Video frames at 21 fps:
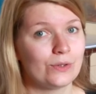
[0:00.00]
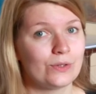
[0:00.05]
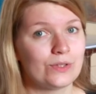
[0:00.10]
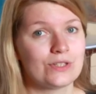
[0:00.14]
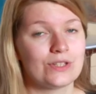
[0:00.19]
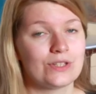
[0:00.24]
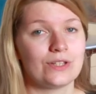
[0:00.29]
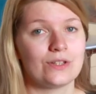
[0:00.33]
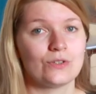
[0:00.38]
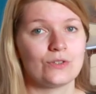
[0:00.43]

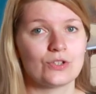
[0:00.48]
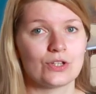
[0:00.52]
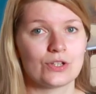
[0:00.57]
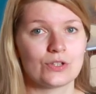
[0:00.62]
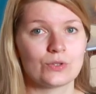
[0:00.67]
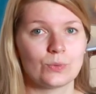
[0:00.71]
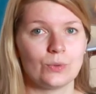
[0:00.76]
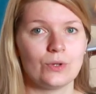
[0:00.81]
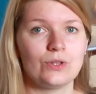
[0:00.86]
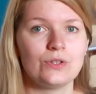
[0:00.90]
good, you
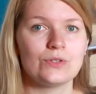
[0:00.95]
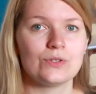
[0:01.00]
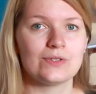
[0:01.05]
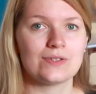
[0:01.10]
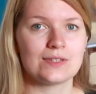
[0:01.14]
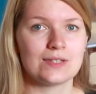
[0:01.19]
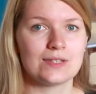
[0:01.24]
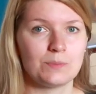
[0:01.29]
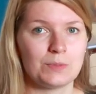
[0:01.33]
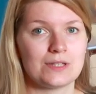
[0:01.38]
just want to
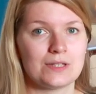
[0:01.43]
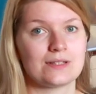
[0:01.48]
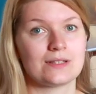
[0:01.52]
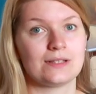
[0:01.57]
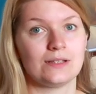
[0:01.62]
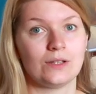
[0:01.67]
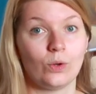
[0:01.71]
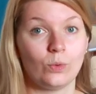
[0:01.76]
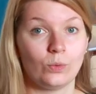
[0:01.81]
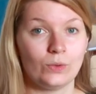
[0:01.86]
sip it
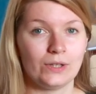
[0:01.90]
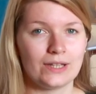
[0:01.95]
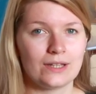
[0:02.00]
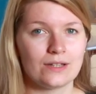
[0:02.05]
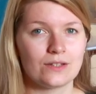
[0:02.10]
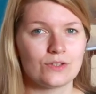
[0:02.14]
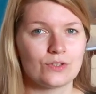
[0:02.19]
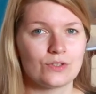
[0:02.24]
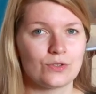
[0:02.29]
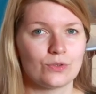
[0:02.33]

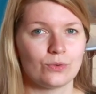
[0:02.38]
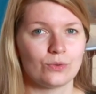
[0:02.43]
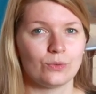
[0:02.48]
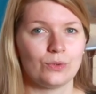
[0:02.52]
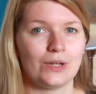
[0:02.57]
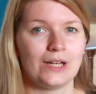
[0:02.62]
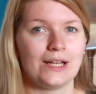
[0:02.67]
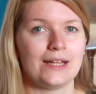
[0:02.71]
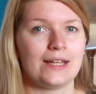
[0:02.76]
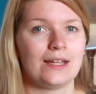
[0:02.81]
slowly to
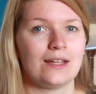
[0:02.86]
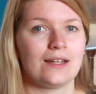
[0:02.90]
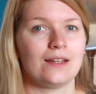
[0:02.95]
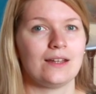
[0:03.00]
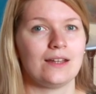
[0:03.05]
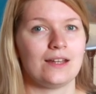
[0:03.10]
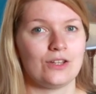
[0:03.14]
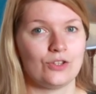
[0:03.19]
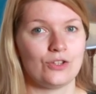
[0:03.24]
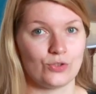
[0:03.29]
really
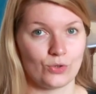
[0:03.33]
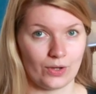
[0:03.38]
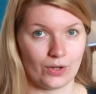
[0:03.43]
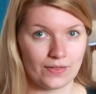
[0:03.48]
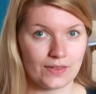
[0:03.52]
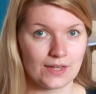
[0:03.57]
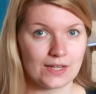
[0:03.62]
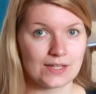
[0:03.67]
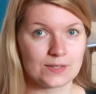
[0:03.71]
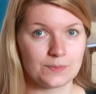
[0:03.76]

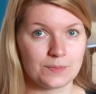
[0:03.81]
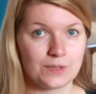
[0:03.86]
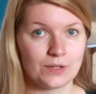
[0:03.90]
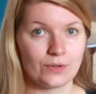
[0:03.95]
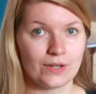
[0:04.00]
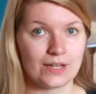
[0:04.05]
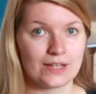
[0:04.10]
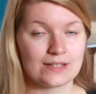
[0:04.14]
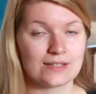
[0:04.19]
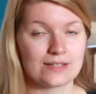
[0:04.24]
enjoy the
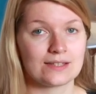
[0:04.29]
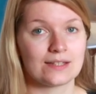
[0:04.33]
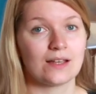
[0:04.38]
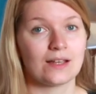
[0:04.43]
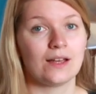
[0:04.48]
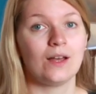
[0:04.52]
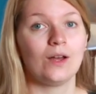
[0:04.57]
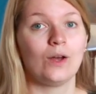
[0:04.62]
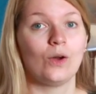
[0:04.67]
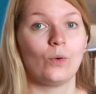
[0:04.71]
experience.
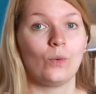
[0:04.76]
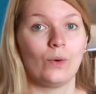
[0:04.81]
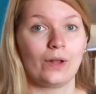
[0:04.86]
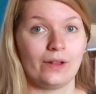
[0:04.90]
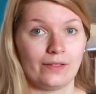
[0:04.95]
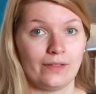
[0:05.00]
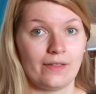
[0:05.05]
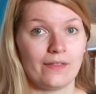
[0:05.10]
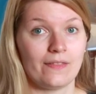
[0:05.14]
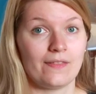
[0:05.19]

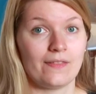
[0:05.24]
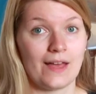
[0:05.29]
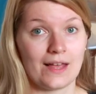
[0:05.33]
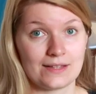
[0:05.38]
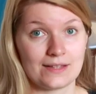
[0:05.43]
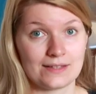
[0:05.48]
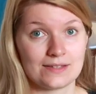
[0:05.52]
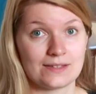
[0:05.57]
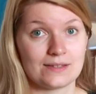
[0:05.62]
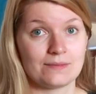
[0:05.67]
Well,
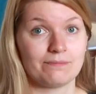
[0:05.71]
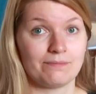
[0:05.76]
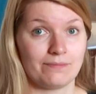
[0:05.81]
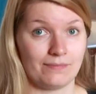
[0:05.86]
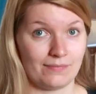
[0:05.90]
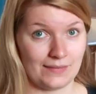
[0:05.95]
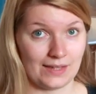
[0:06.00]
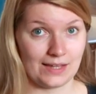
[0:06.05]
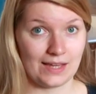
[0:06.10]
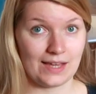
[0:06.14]
that's
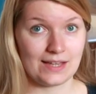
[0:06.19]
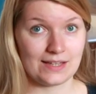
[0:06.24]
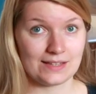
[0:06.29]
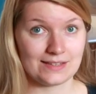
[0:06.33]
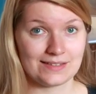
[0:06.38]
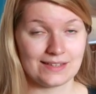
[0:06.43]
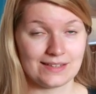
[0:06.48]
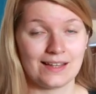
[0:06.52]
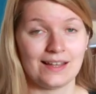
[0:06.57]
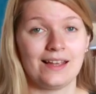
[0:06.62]
the
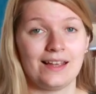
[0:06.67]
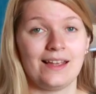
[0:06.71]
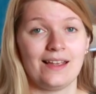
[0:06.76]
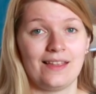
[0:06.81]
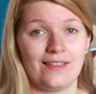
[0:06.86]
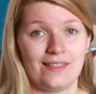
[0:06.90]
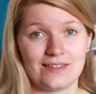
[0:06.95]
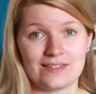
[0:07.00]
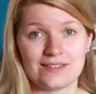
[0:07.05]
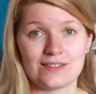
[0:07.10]
case.
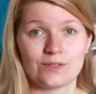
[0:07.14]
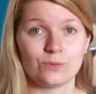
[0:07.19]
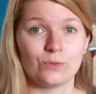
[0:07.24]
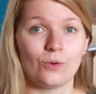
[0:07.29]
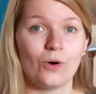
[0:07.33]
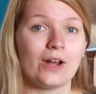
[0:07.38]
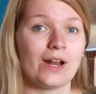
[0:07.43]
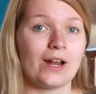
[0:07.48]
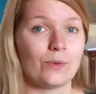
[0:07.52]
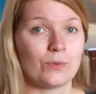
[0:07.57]
This is
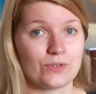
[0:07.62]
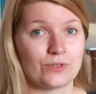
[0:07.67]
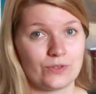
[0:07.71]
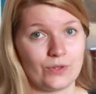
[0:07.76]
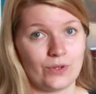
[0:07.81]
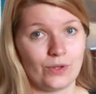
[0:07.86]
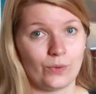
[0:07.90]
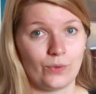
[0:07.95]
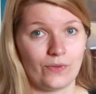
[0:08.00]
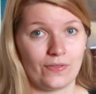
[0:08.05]
what I was
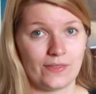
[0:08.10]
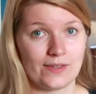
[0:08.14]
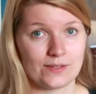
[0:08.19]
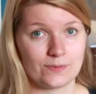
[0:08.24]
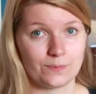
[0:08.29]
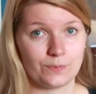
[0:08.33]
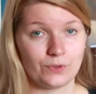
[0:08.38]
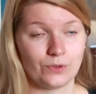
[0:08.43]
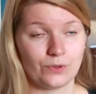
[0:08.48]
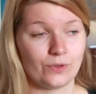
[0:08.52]
doing with
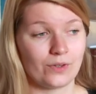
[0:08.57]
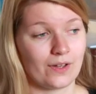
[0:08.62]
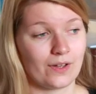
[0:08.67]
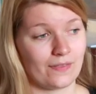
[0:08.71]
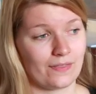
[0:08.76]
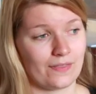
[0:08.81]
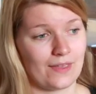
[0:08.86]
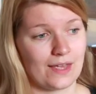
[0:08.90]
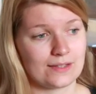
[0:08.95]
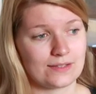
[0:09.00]
this book.
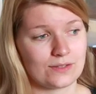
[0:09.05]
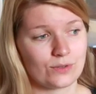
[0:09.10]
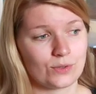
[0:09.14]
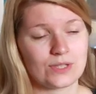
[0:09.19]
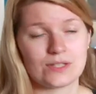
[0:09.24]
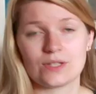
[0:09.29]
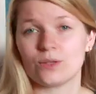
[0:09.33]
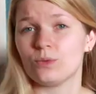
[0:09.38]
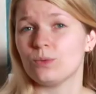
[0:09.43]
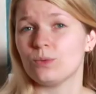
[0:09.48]
That's the
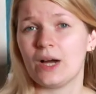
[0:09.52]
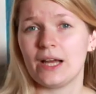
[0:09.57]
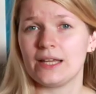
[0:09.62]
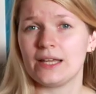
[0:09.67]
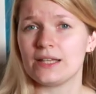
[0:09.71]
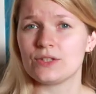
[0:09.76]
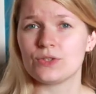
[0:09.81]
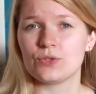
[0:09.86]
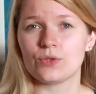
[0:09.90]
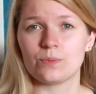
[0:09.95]
reason why
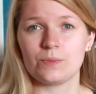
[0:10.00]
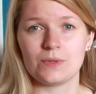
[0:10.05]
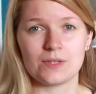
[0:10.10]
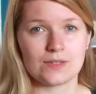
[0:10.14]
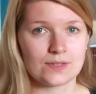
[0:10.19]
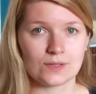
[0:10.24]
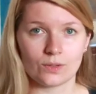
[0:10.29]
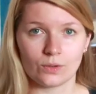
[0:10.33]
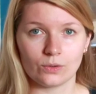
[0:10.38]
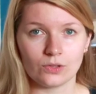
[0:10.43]
it took me
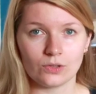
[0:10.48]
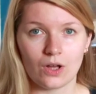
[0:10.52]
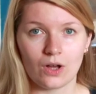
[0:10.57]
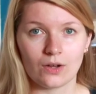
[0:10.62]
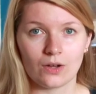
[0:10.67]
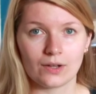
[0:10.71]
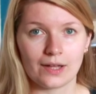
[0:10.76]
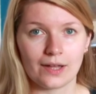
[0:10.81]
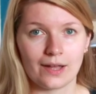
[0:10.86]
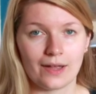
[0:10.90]
so
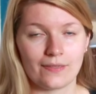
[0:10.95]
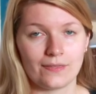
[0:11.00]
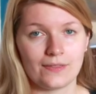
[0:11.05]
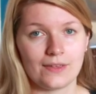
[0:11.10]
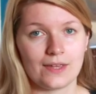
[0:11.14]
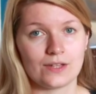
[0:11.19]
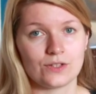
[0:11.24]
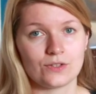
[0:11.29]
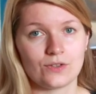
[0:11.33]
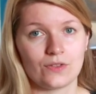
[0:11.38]
long. At
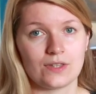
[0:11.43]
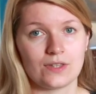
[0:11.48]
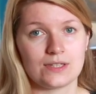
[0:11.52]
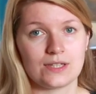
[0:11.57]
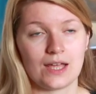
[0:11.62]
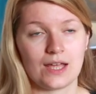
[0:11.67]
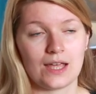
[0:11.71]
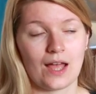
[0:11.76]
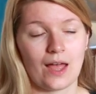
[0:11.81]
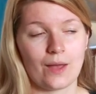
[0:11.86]
the end of the
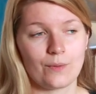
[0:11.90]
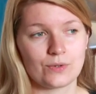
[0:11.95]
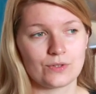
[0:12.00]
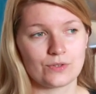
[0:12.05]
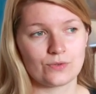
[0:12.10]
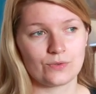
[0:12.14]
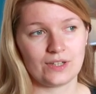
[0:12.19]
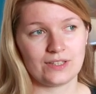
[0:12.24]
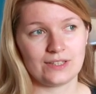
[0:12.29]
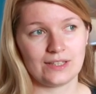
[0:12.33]
day, I
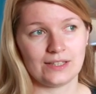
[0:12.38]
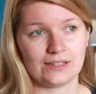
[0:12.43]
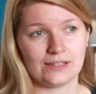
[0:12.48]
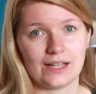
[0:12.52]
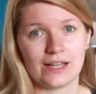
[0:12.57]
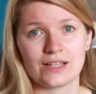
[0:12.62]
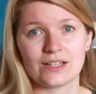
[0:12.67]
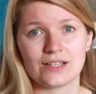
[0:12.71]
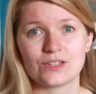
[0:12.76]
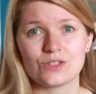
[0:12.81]
was reading
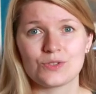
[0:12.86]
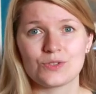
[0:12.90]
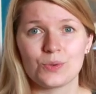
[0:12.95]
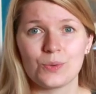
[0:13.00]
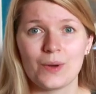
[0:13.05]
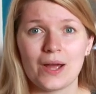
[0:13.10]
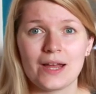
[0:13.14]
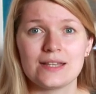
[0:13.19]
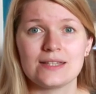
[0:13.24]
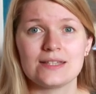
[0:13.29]
like
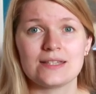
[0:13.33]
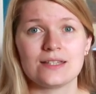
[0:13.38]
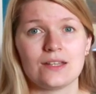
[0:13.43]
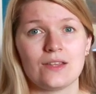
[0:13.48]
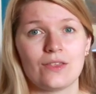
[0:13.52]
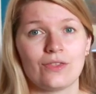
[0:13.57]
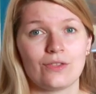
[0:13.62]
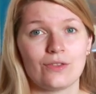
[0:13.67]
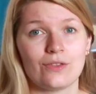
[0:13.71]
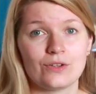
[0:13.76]

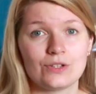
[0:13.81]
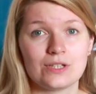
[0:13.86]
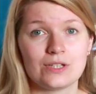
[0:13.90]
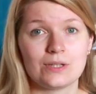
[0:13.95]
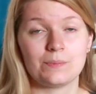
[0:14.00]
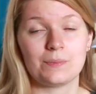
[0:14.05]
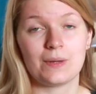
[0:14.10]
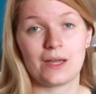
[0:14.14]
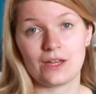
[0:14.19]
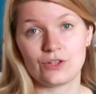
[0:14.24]
20,
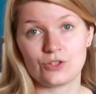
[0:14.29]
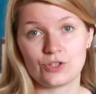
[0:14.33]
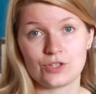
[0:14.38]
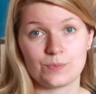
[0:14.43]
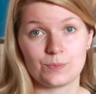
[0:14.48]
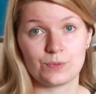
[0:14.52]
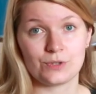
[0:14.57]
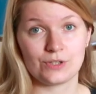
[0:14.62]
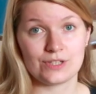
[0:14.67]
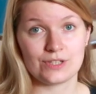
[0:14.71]
30
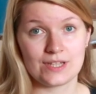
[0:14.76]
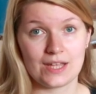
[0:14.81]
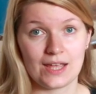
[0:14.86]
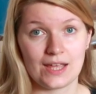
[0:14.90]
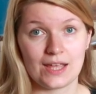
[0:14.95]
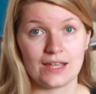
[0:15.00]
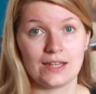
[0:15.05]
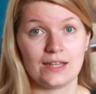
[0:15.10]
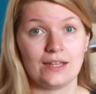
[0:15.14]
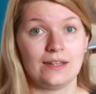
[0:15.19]
pages per
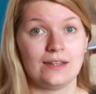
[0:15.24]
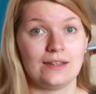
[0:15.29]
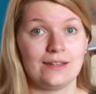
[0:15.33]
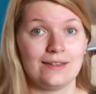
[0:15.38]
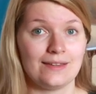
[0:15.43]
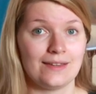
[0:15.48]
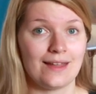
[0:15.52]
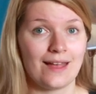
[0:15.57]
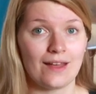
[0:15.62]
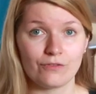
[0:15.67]
day,
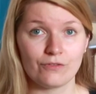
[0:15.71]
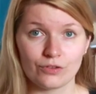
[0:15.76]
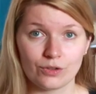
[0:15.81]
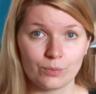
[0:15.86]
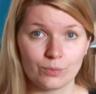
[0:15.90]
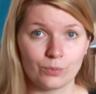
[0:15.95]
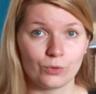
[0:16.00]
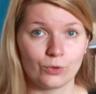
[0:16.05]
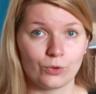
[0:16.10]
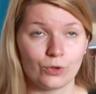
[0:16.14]

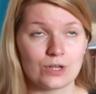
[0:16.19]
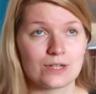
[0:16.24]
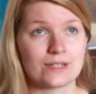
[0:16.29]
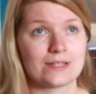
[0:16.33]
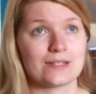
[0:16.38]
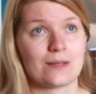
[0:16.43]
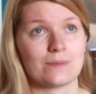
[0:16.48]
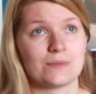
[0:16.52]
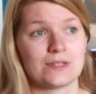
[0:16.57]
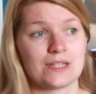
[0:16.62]
never more.
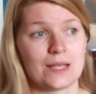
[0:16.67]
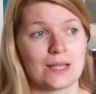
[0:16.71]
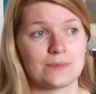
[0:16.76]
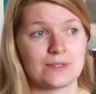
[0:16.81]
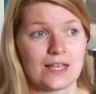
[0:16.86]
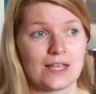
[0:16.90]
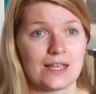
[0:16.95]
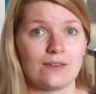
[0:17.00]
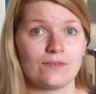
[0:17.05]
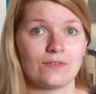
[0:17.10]

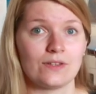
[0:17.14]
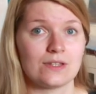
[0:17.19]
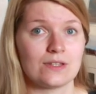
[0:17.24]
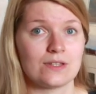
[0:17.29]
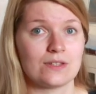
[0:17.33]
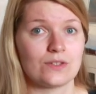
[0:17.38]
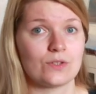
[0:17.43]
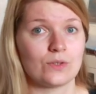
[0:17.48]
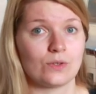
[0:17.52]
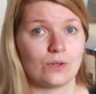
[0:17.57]
Sometimes I even
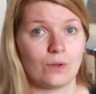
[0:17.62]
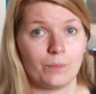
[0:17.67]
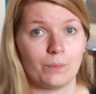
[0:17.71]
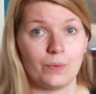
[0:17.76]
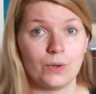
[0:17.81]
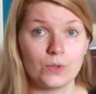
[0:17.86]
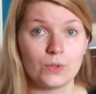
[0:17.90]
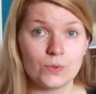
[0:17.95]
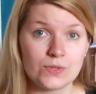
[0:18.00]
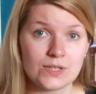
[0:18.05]
took
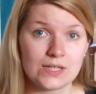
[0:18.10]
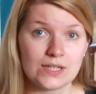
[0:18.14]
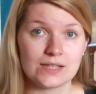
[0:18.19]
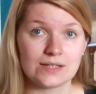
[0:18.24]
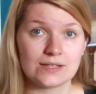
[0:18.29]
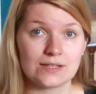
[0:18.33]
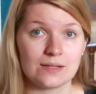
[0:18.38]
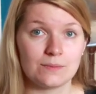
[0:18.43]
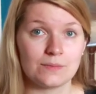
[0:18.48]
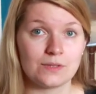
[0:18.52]

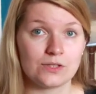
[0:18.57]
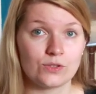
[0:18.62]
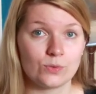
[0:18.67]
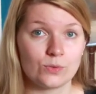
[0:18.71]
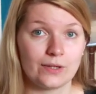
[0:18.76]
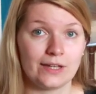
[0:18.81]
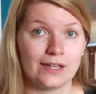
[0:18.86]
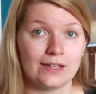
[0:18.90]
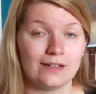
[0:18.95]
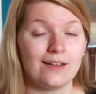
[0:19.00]
pauses in
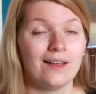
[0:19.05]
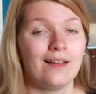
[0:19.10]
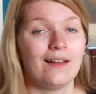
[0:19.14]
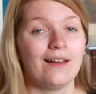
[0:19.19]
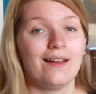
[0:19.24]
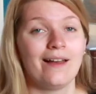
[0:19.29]
between.